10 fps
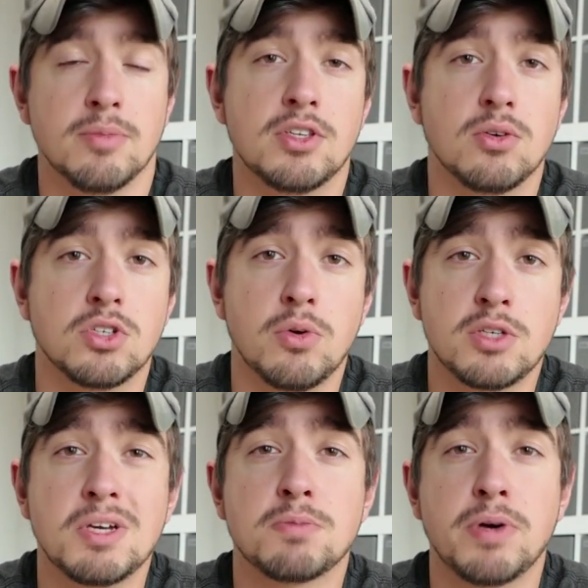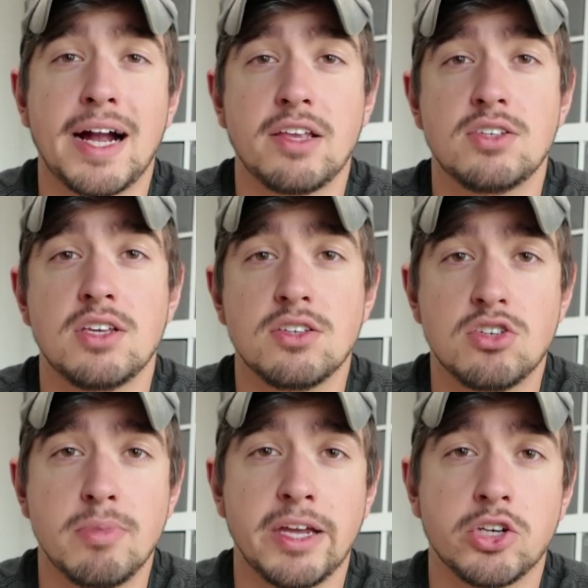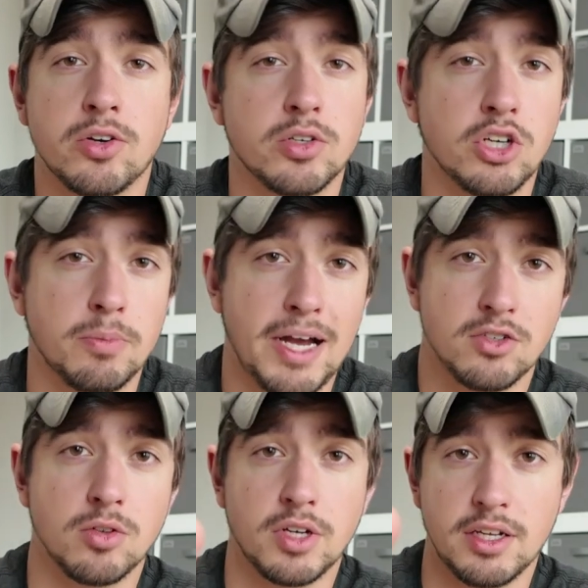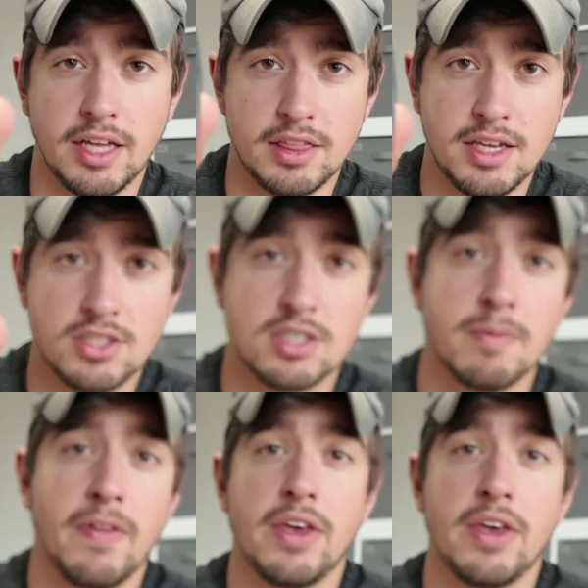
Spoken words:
And so it's always best practices to make sure your gel pads are looking like this.